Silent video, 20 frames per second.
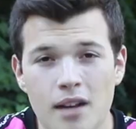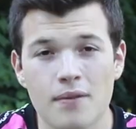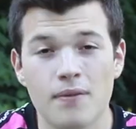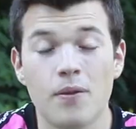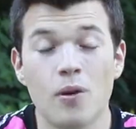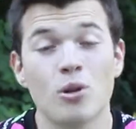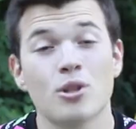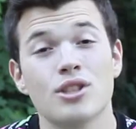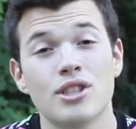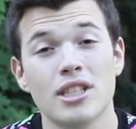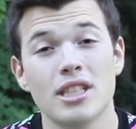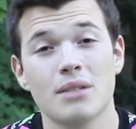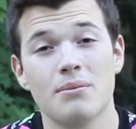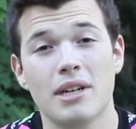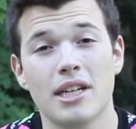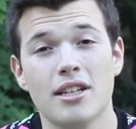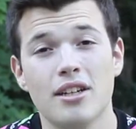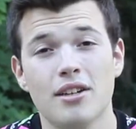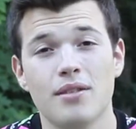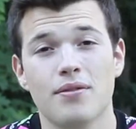Unfortunately,
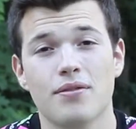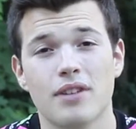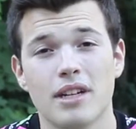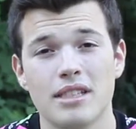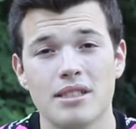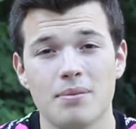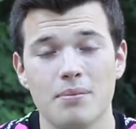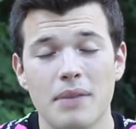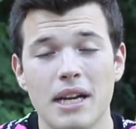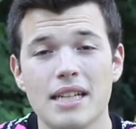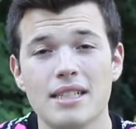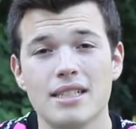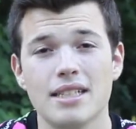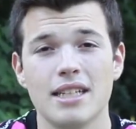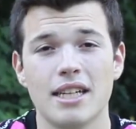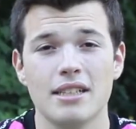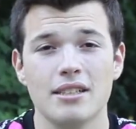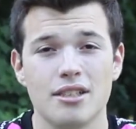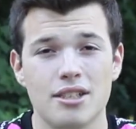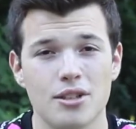my good friends
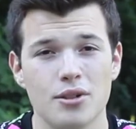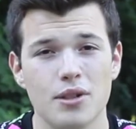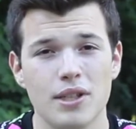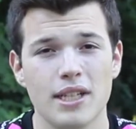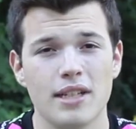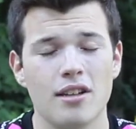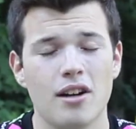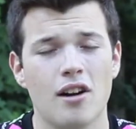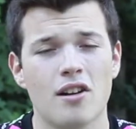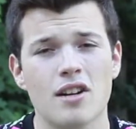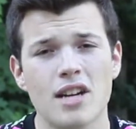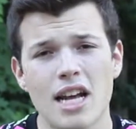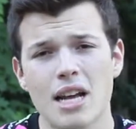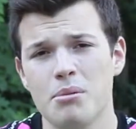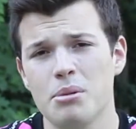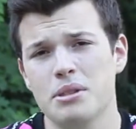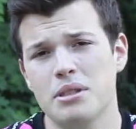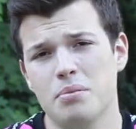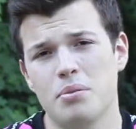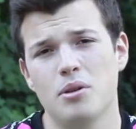Mason and Julian aren't
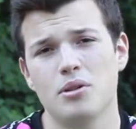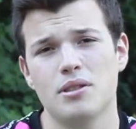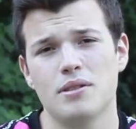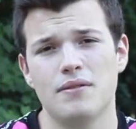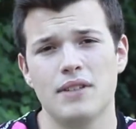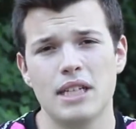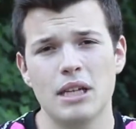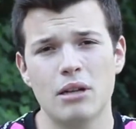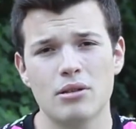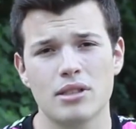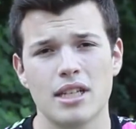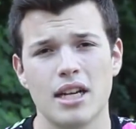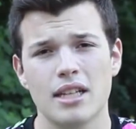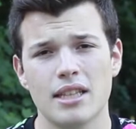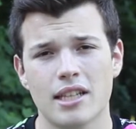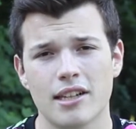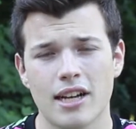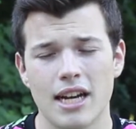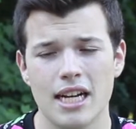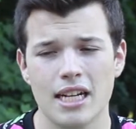able to post videos
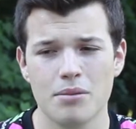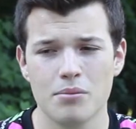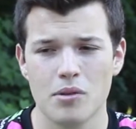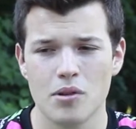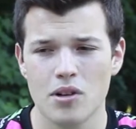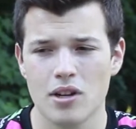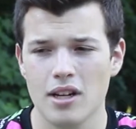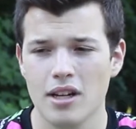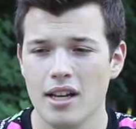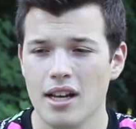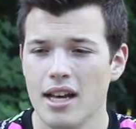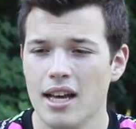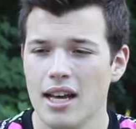on there anymore,